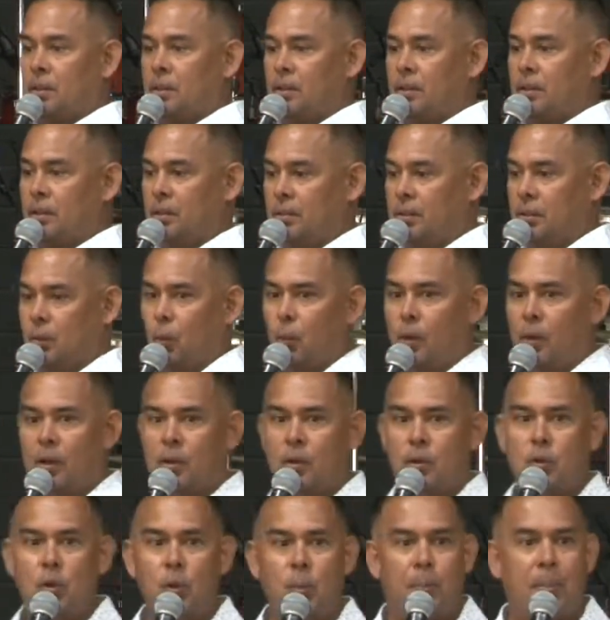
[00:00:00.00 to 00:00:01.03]
the, the
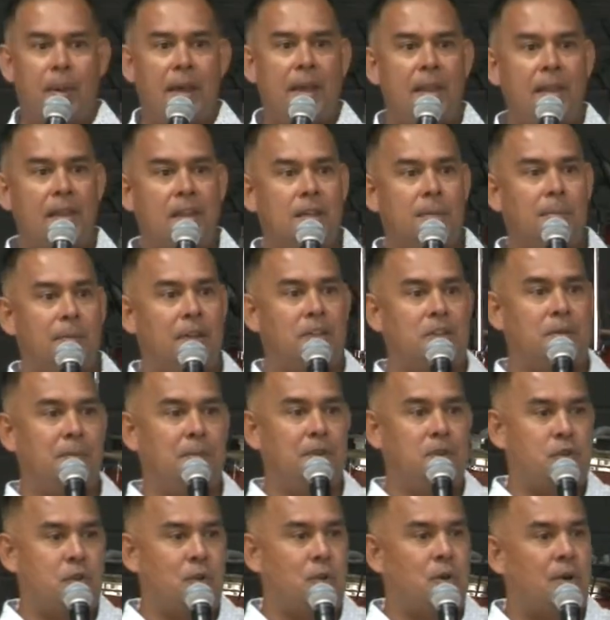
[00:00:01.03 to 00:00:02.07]
one who penned the much
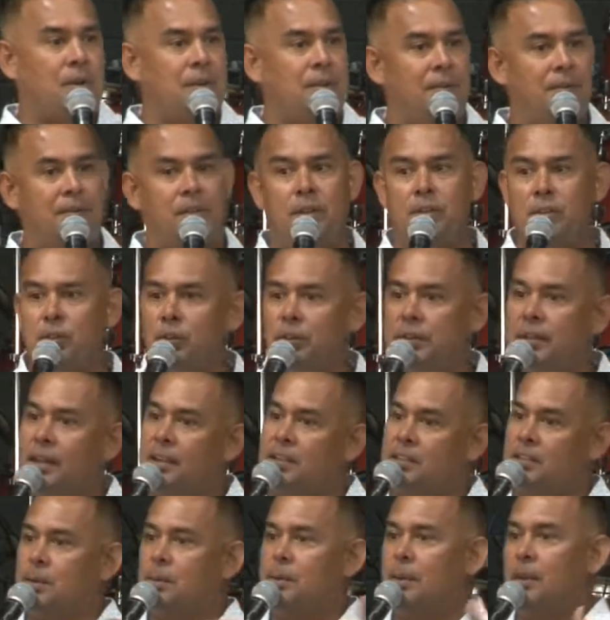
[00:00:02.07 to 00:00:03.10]
majority of the New
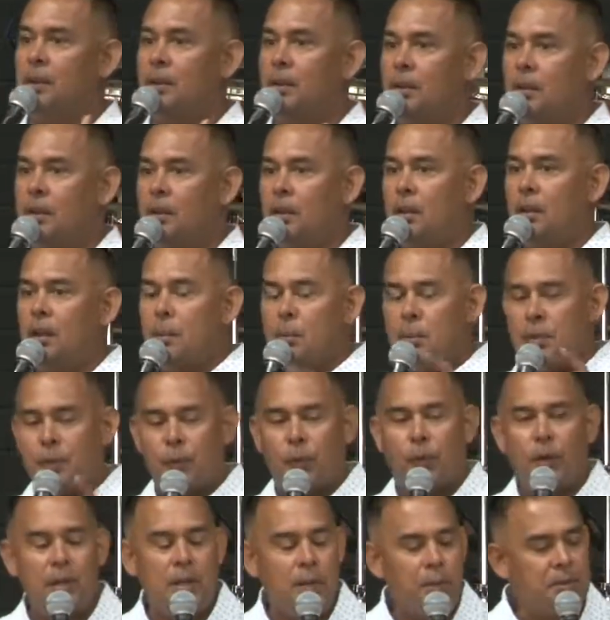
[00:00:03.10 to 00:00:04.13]
Testament.
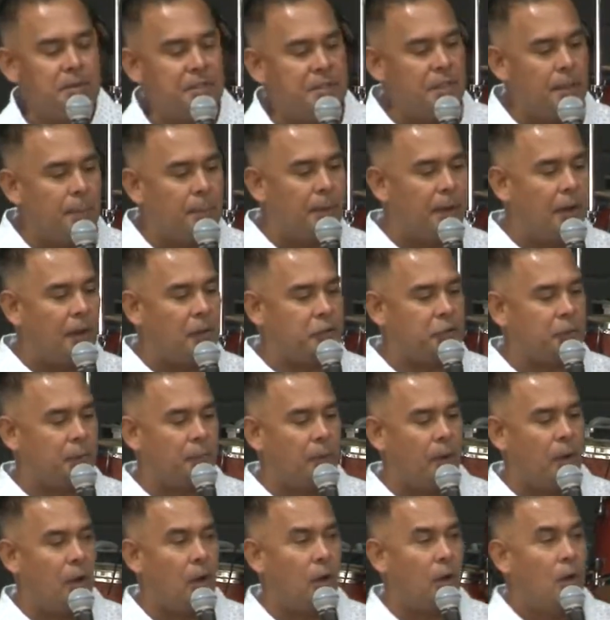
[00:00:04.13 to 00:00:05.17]
Before he was the apostle
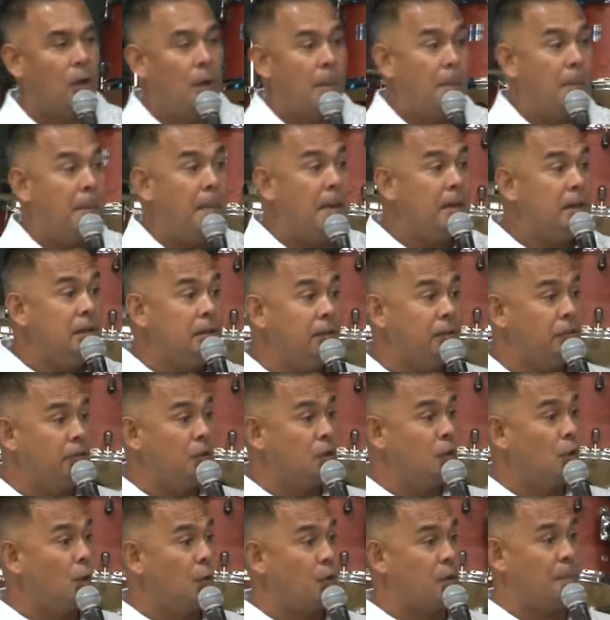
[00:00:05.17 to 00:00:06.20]
Paul, many of
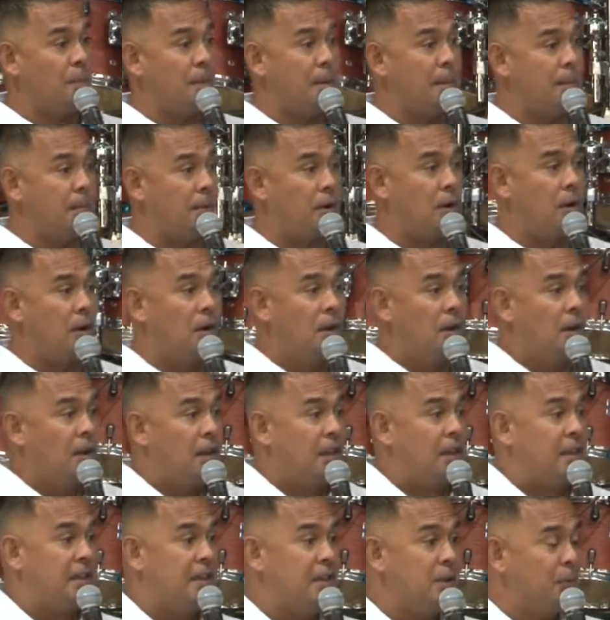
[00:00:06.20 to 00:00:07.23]
you know and remember,
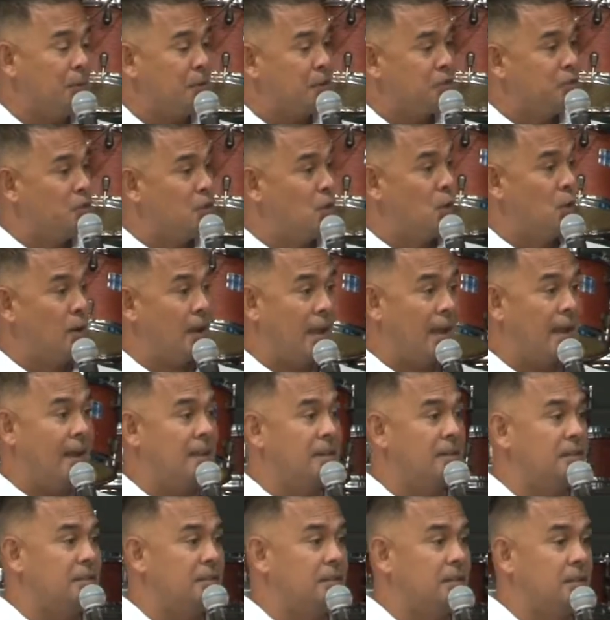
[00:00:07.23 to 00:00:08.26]
he was known
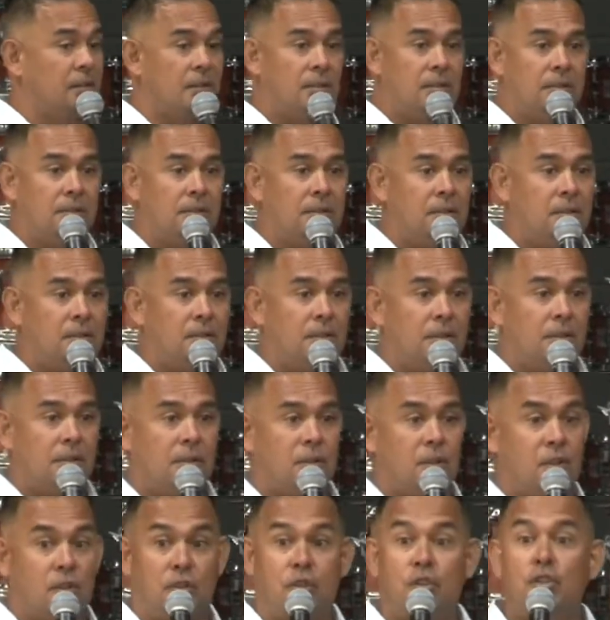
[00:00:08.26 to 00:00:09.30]
as
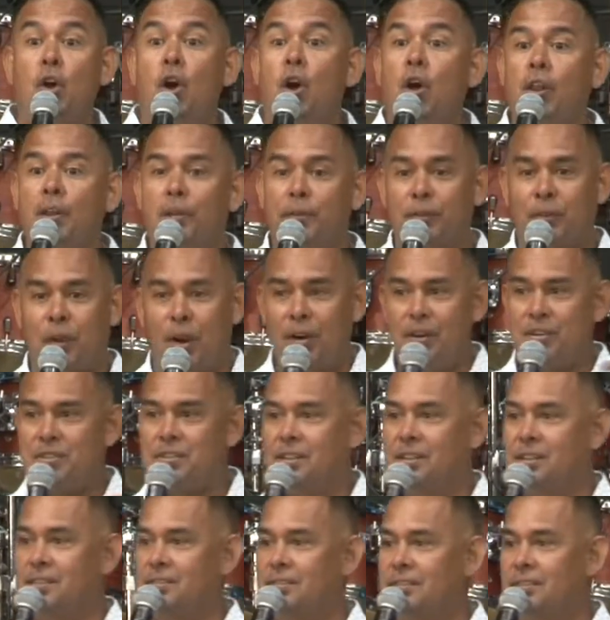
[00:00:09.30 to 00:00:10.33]
Saul of
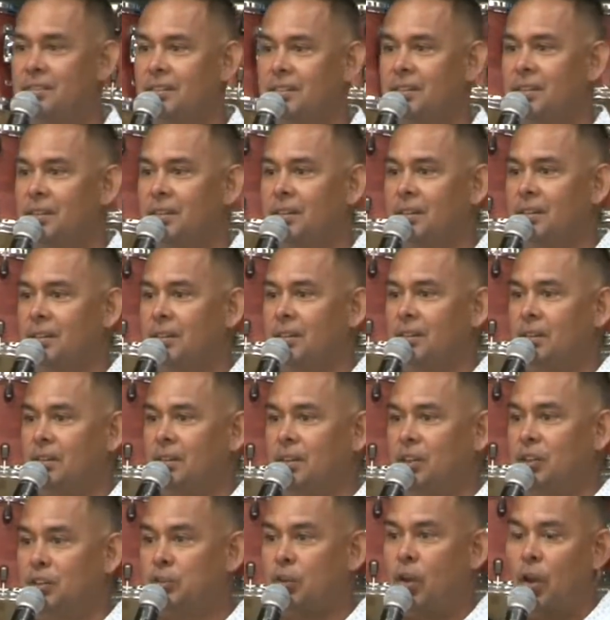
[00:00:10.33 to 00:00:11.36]
Tarsus.
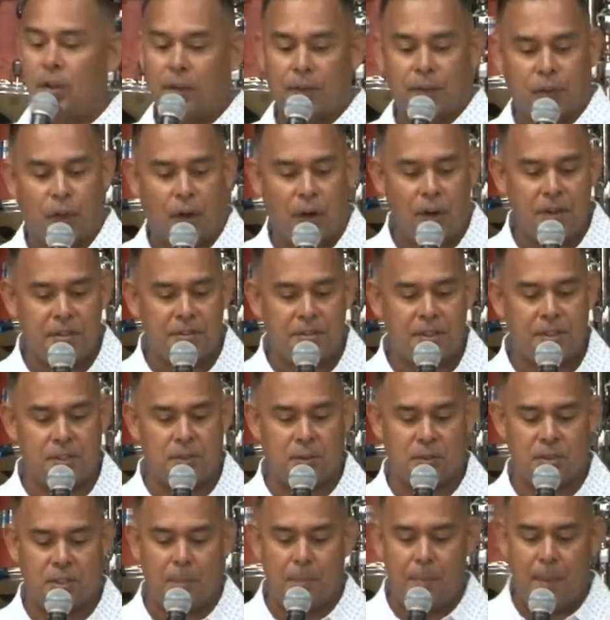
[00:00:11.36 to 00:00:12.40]
And Saul of Tarsus was a